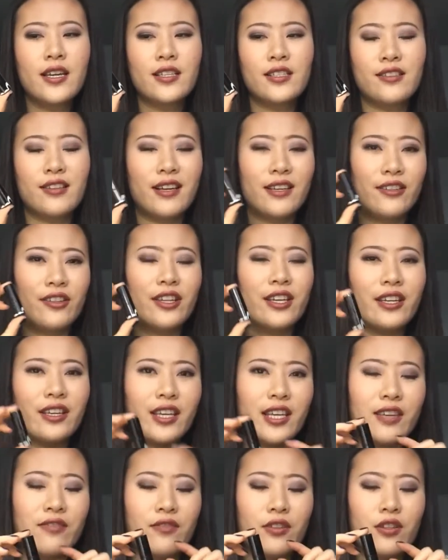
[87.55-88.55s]
So I
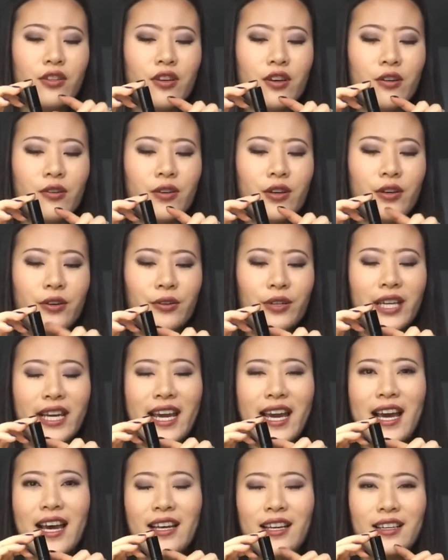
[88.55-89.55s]
think even though it only
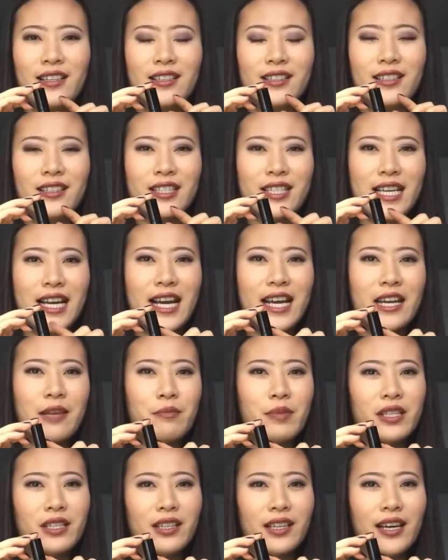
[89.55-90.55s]
had a
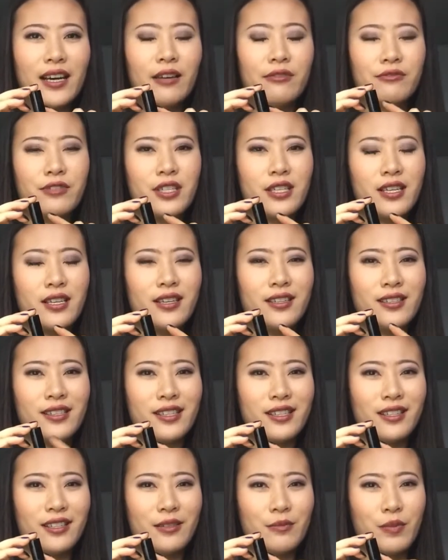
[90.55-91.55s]
tiny bit left,
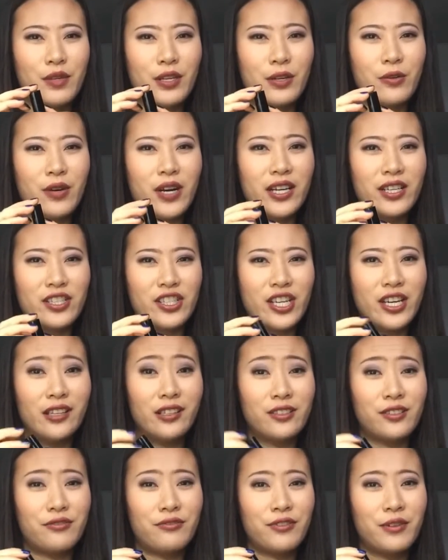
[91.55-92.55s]
it's gonna be quite a
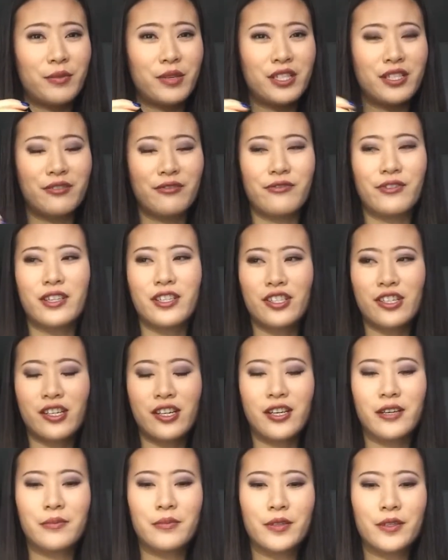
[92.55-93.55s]
challenge for me to finish
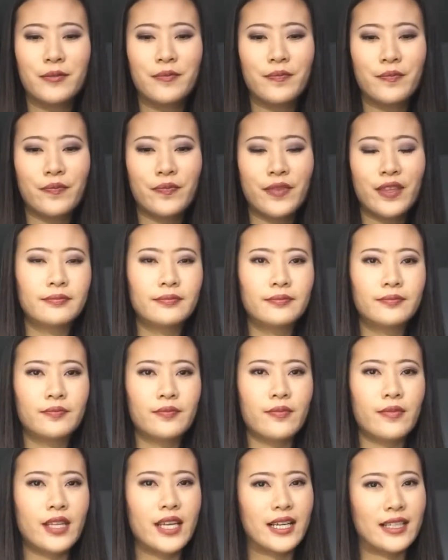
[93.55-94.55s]
it up.
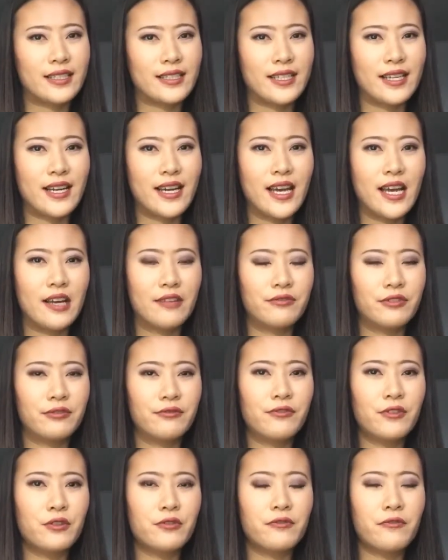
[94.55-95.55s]
Next, I have a
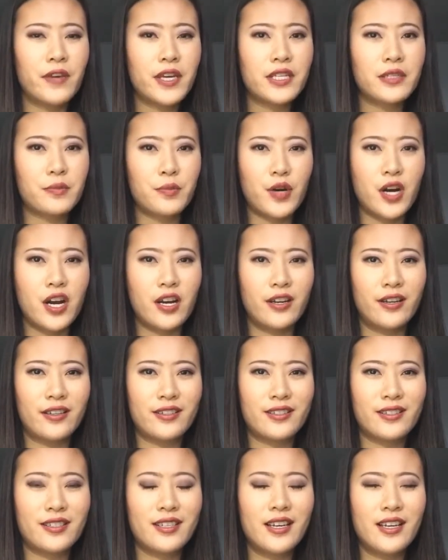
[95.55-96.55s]
few face
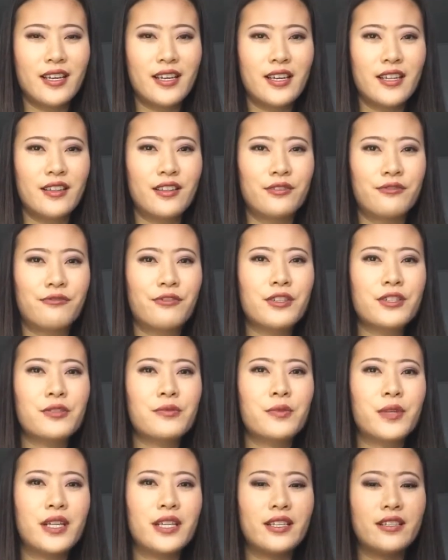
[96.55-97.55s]
products. The
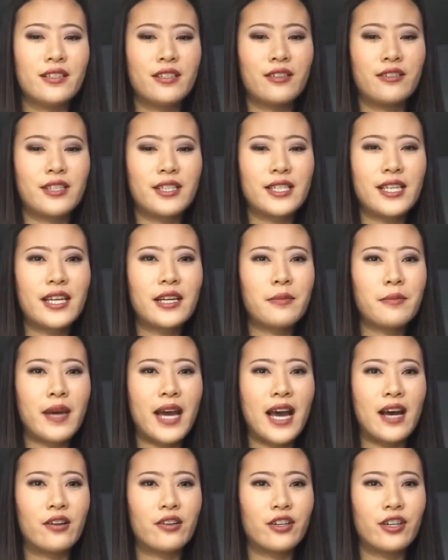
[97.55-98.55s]
first one is a setting
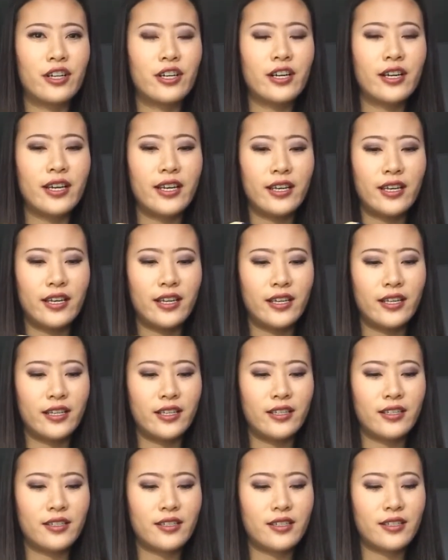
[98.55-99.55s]
powder. It
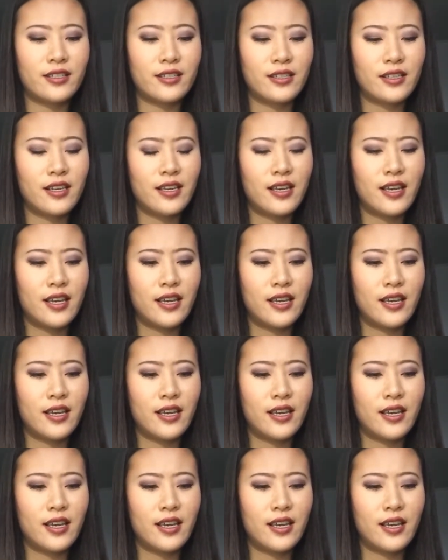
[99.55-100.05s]
is